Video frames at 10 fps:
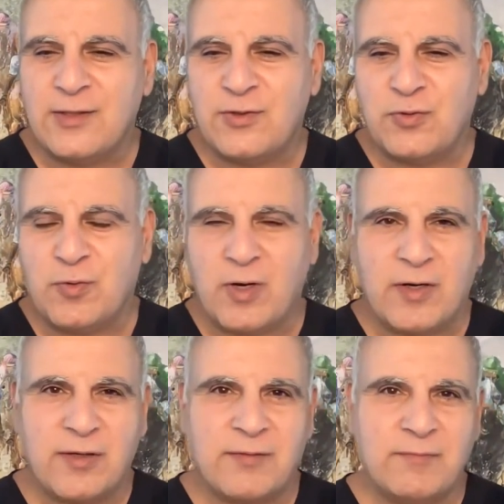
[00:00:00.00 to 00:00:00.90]
to
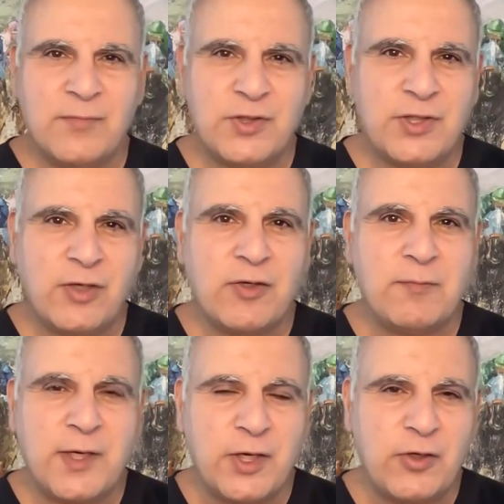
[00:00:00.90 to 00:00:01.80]
our missionary
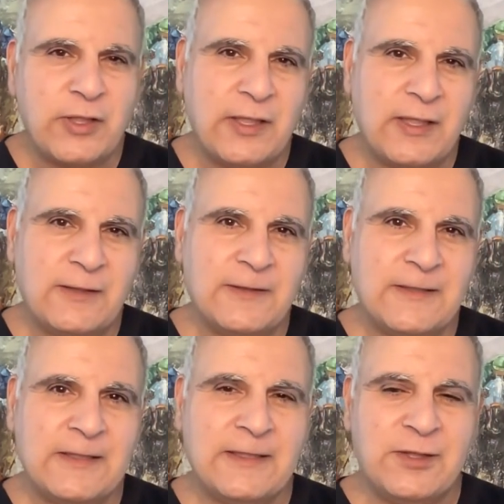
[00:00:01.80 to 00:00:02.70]
Mary
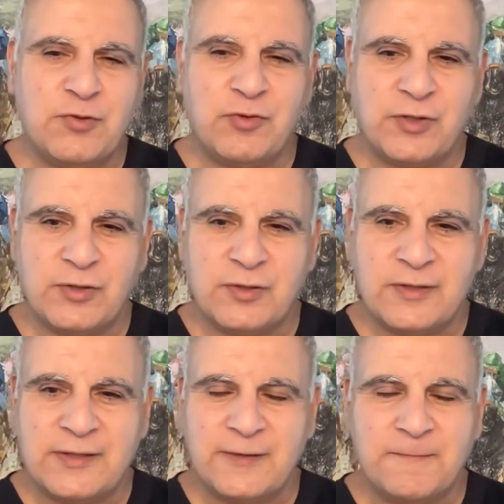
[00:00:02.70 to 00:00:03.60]
in Israel,
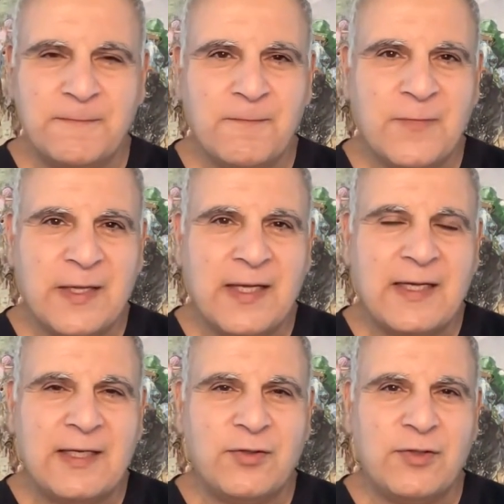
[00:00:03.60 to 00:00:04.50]
and,
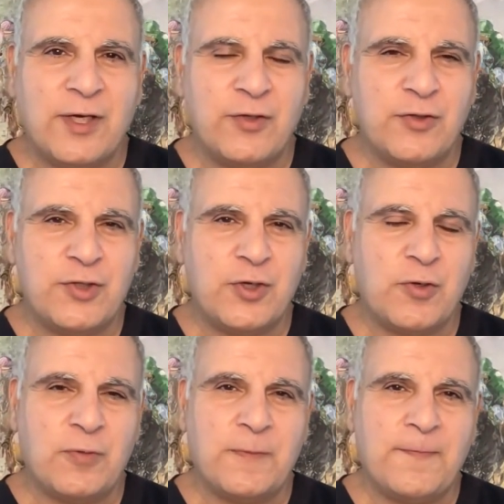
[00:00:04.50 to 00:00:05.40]
and to Tiger
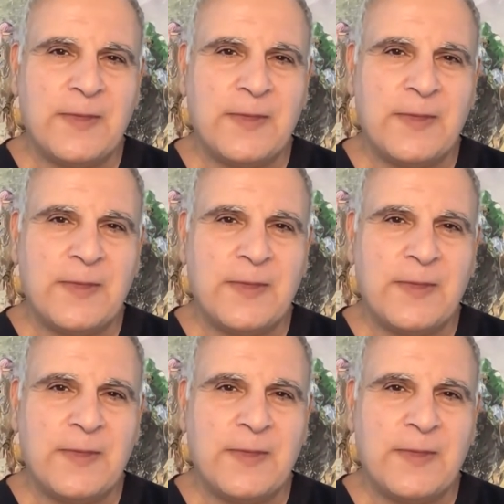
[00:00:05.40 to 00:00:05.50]
Joe.